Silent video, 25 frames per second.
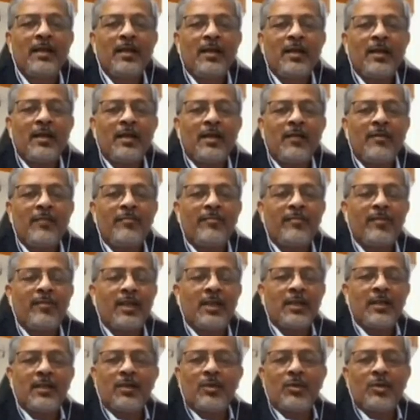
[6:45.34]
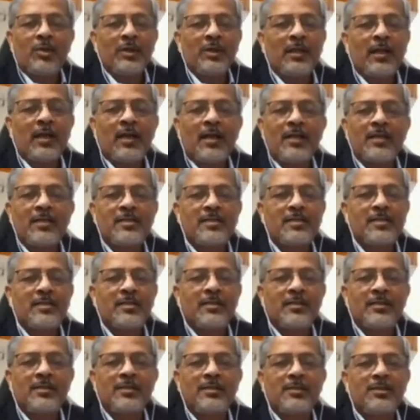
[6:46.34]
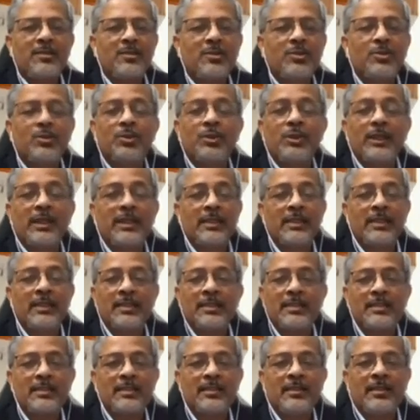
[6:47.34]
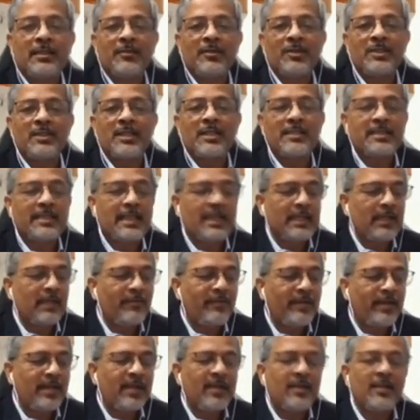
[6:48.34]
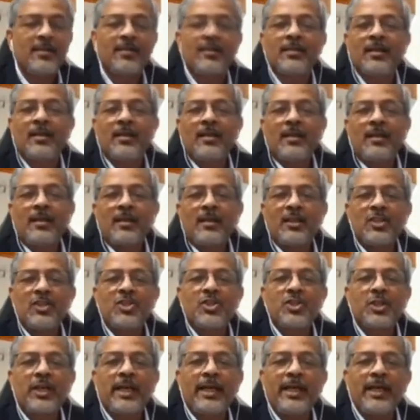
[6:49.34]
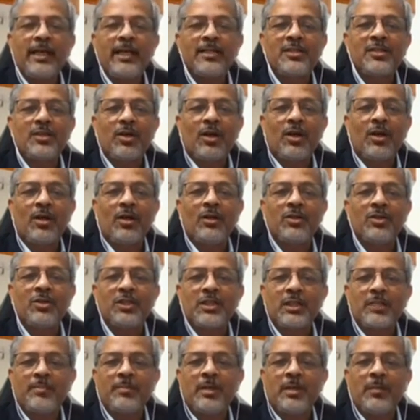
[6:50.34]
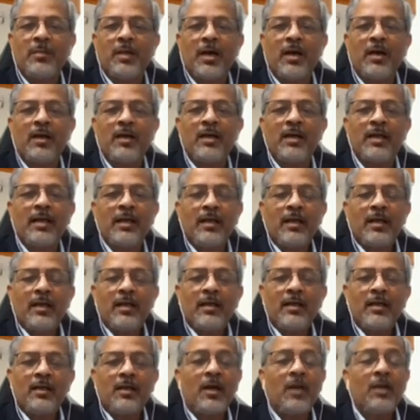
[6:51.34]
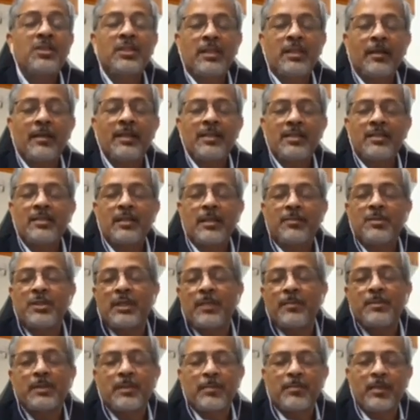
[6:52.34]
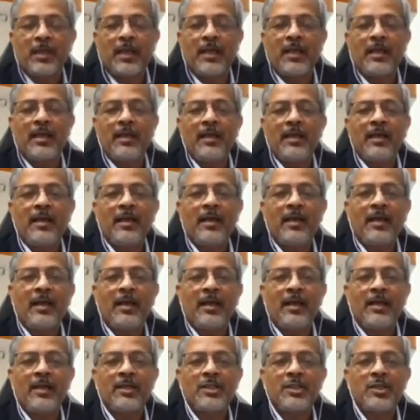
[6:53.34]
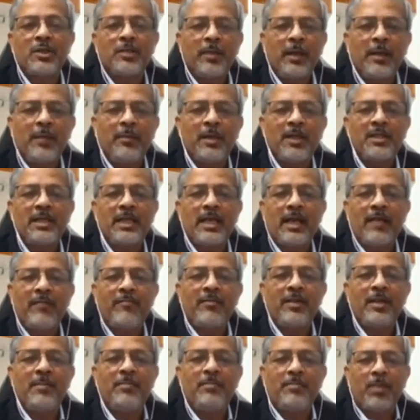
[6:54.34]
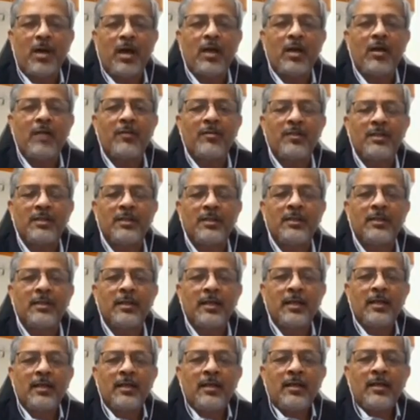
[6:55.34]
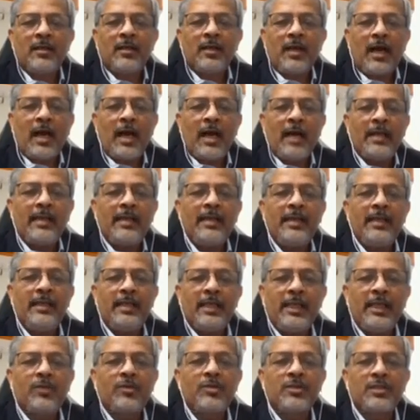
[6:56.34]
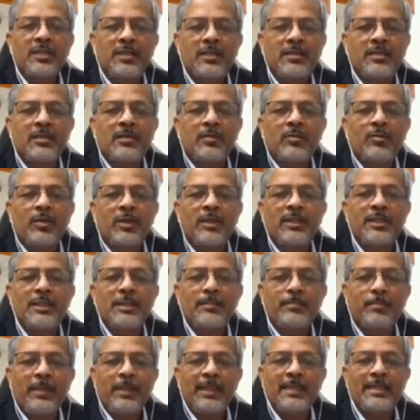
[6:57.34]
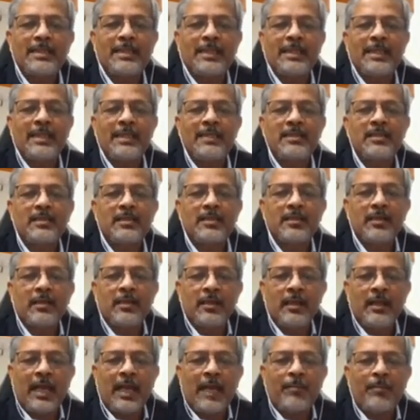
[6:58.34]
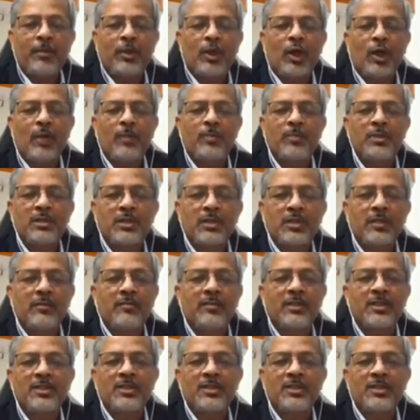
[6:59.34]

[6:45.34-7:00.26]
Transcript: Over the last 2 years, there was a significant constraints on chip demand, sub chip supply, and so pretty much every part of the IT ecosystem, which is PCs, laptops, servers,